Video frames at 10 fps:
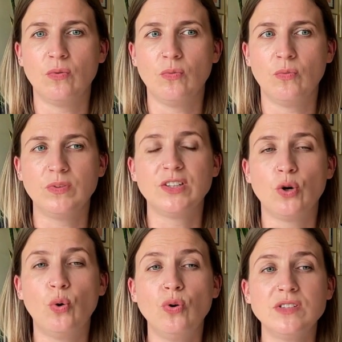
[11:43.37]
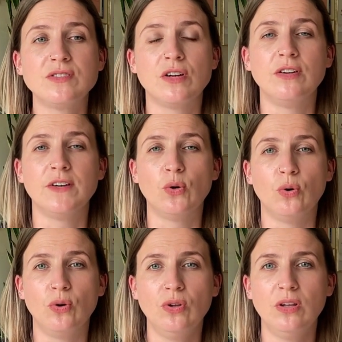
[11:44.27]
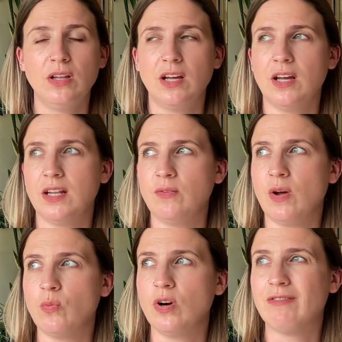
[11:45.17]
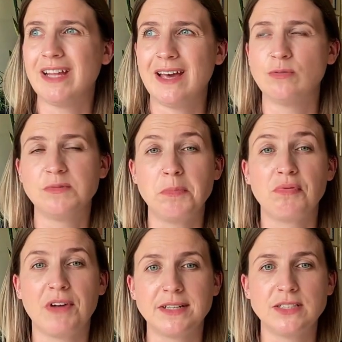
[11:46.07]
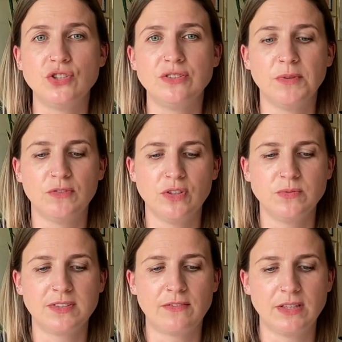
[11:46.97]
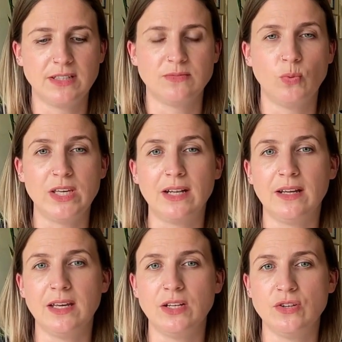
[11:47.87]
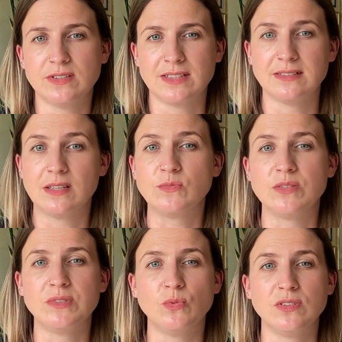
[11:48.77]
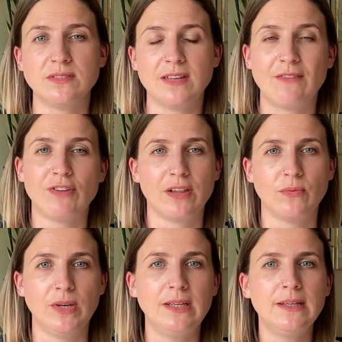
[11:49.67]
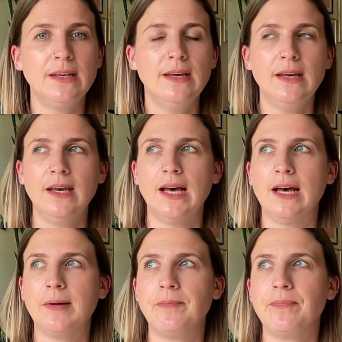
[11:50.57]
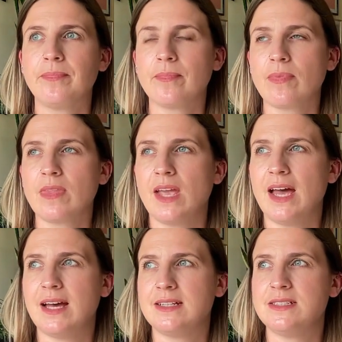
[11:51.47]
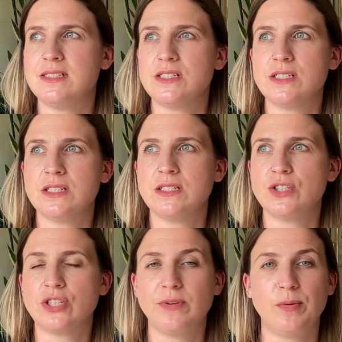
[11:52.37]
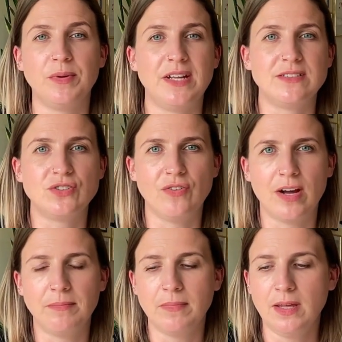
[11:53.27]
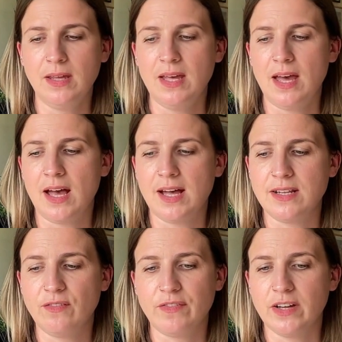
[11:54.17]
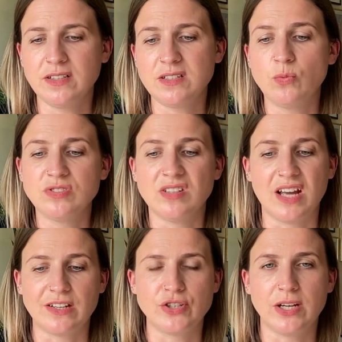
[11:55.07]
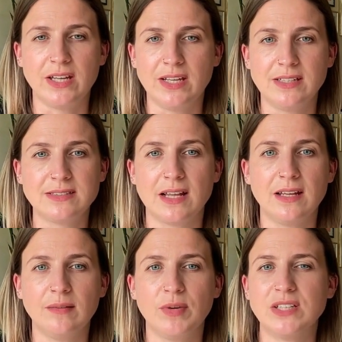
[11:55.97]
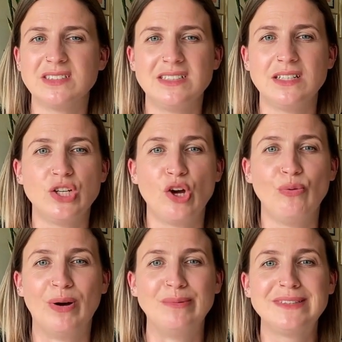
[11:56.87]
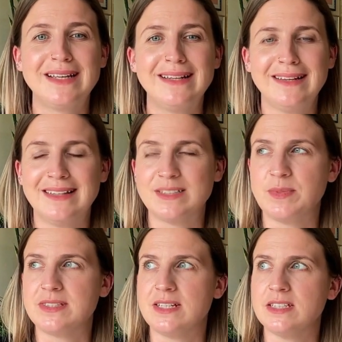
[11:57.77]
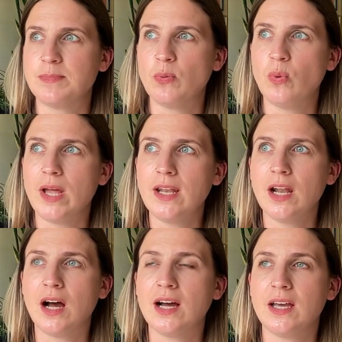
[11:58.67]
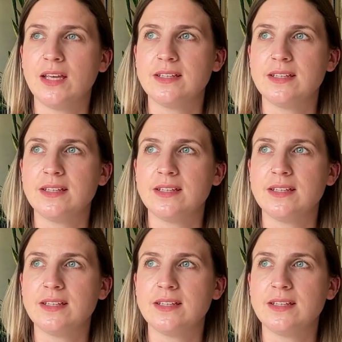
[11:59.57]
the cornerstone of it all, and what really helped me practice using my voice was having this weekly newsletter. Sometimes it was every other week, and showing up on Instagram. And at first I wasn't actually selling because I didn't know what I was selling in this business. But when I